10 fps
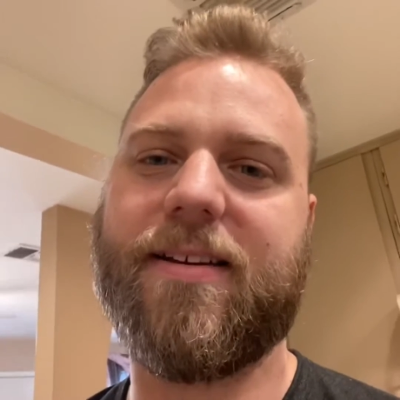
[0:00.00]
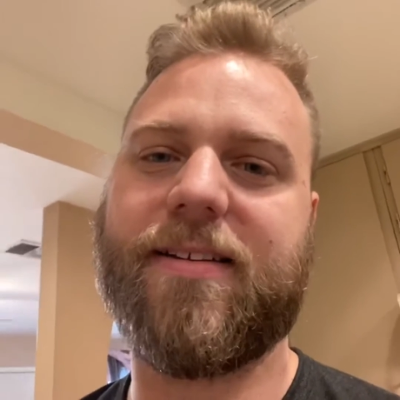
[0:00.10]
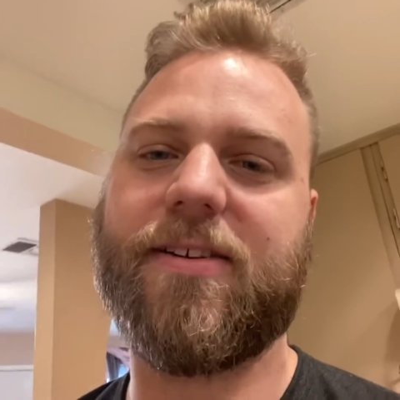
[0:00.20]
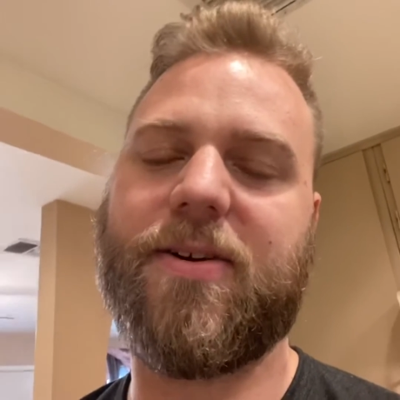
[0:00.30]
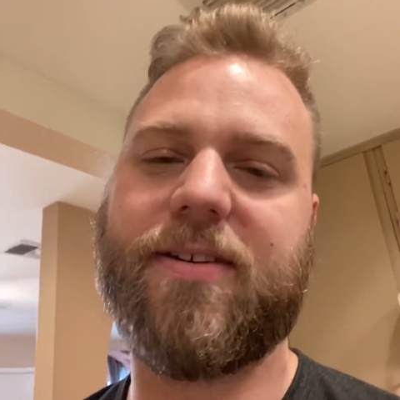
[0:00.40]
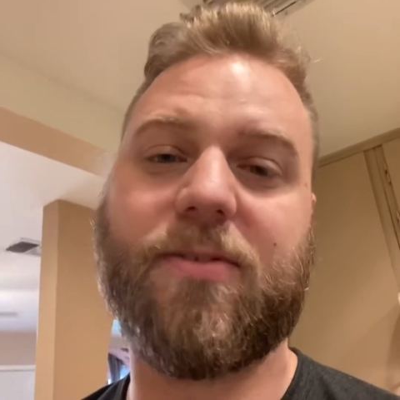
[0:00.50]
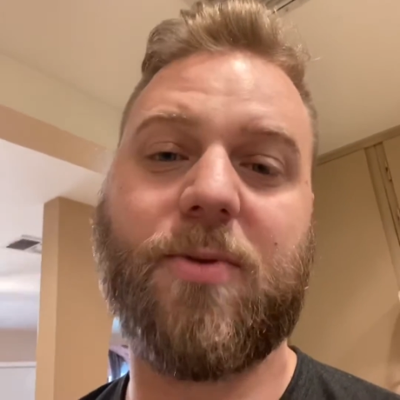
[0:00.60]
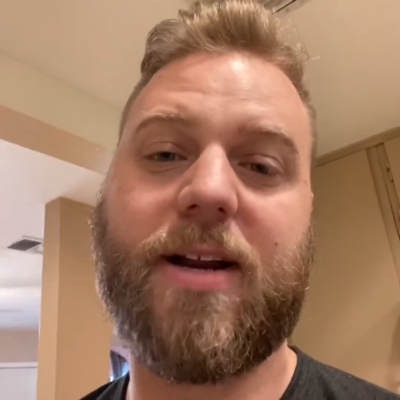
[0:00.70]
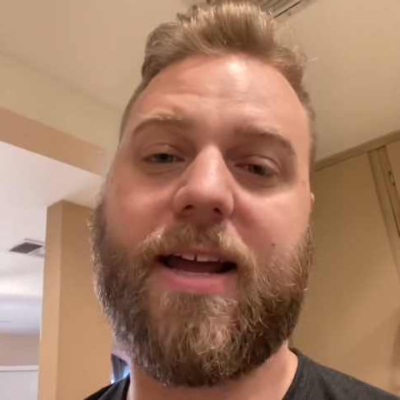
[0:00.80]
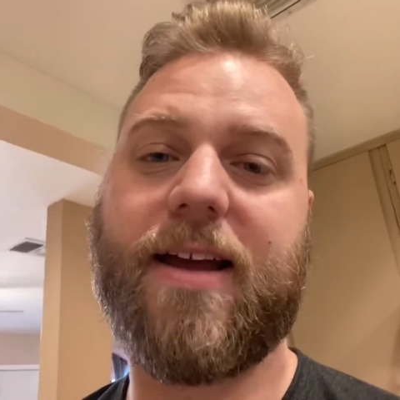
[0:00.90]
So I just want
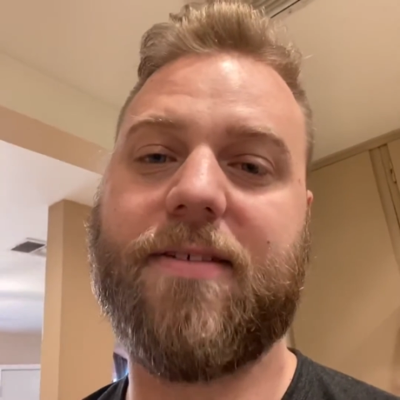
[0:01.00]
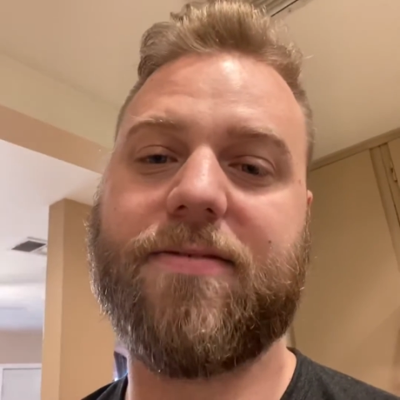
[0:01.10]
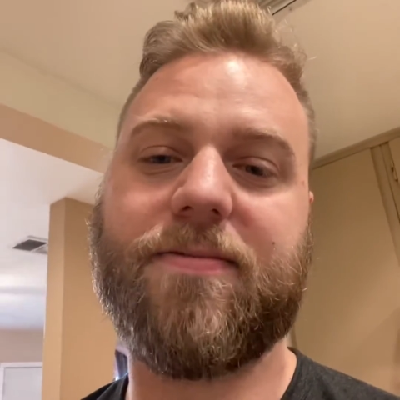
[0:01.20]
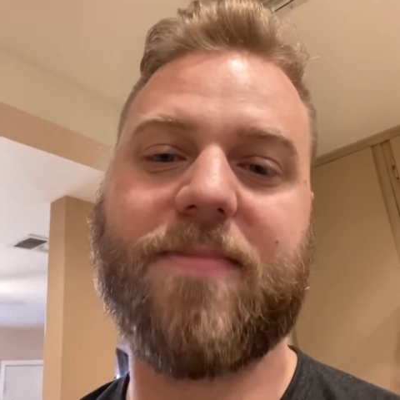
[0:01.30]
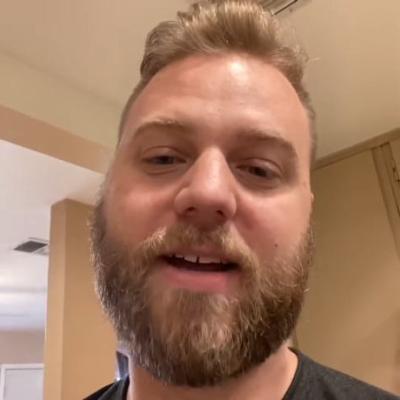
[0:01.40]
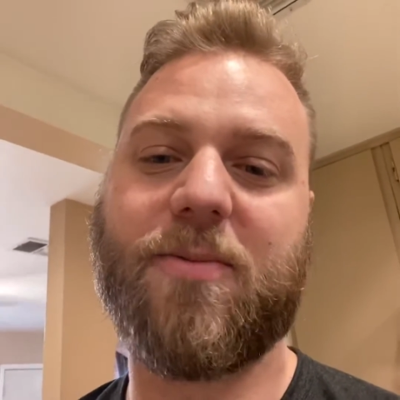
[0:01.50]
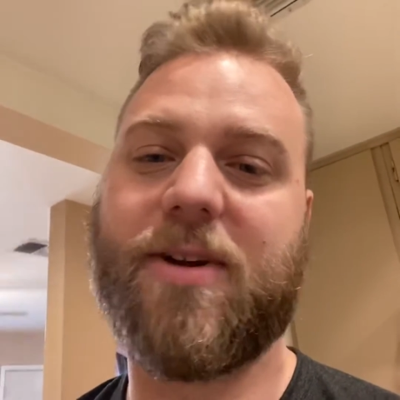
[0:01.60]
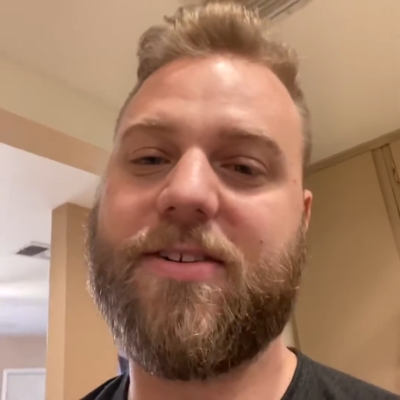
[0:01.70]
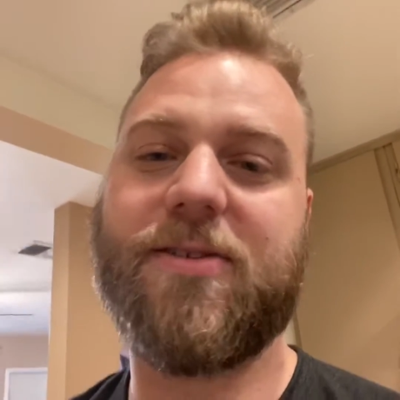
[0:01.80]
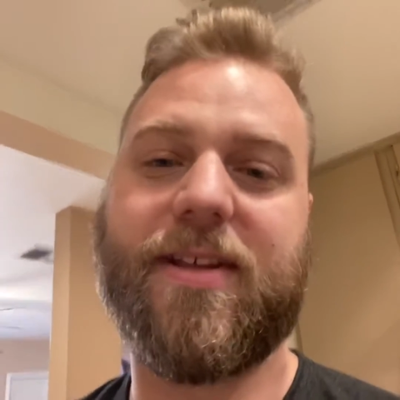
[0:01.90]
to I don't
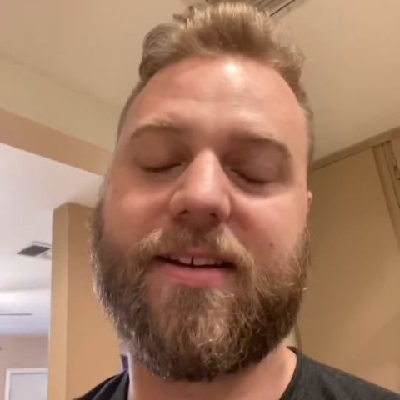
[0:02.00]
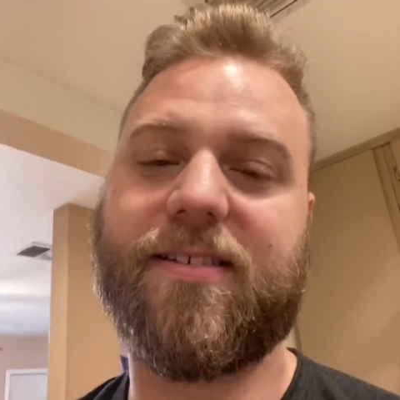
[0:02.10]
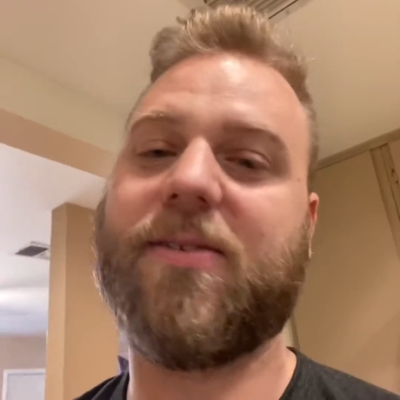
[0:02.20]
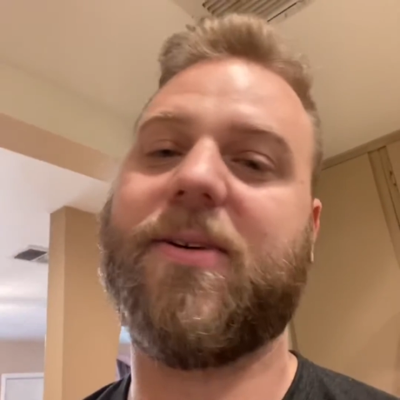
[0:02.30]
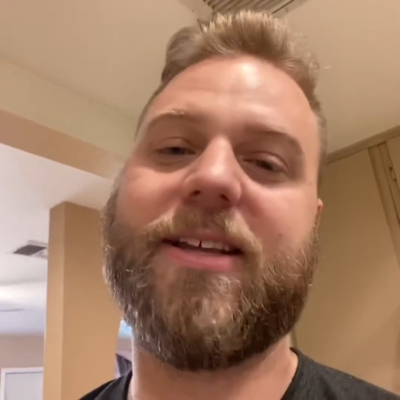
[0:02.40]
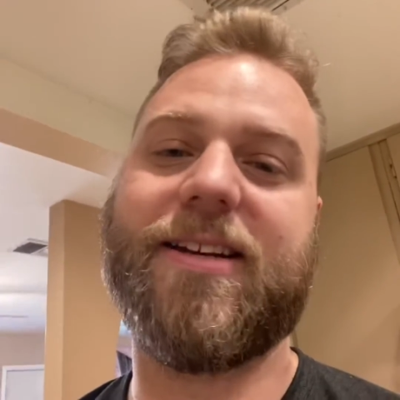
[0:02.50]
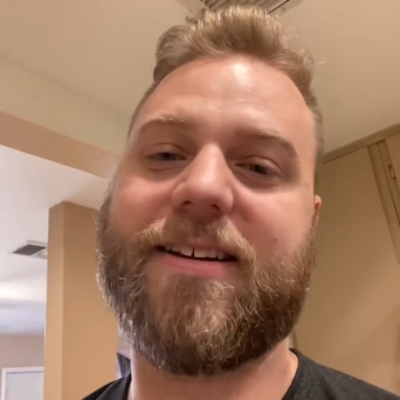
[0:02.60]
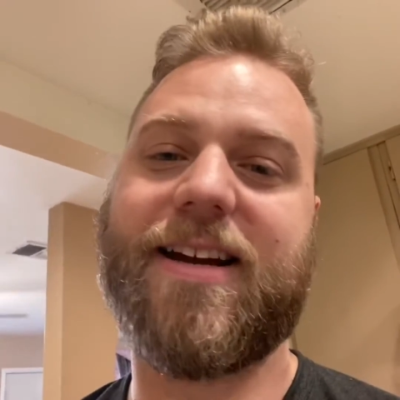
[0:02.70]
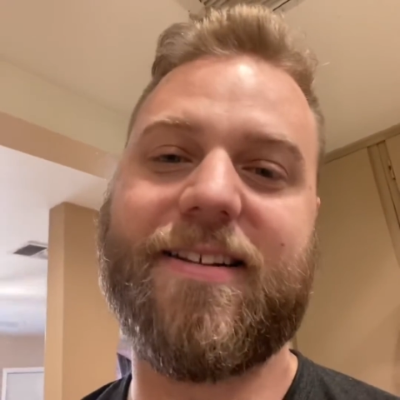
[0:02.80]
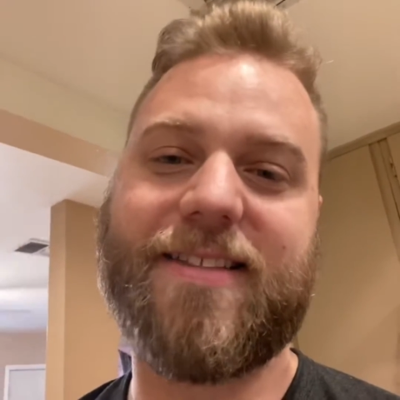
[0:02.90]
want to do like a Soylent
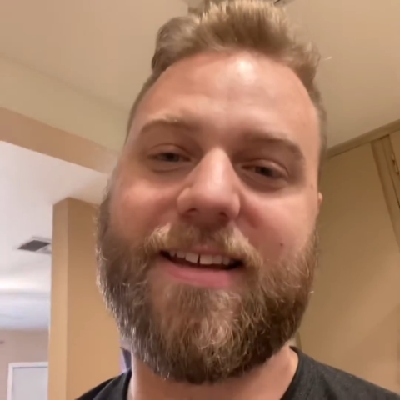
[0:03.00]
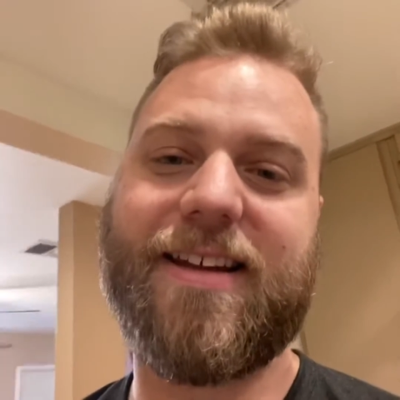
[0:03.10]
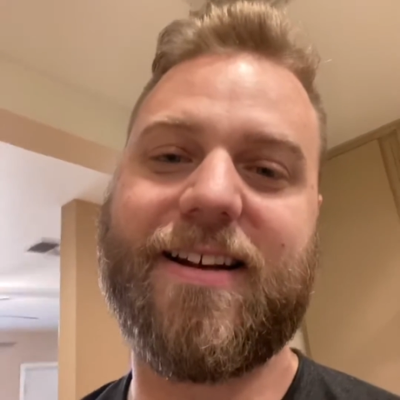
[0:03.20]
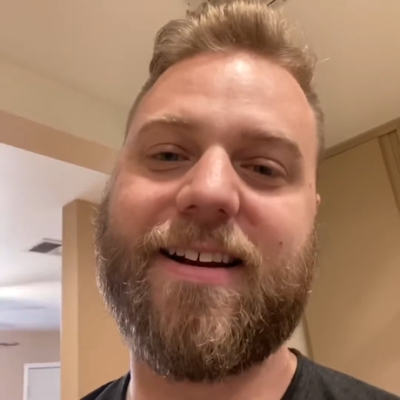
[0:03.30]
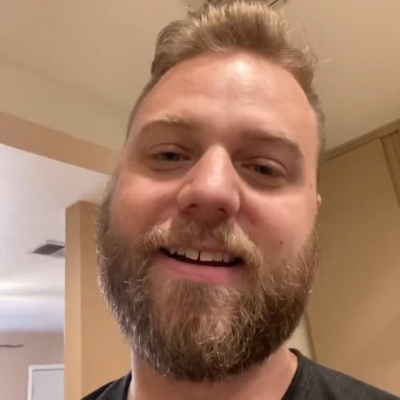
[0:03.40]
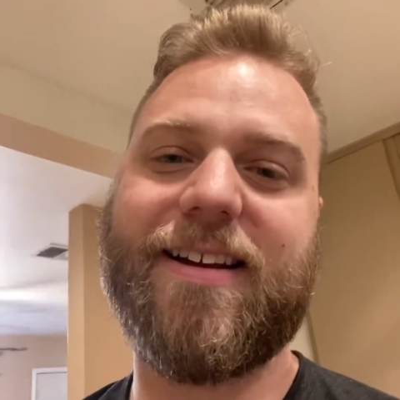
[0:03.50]
kind of thing.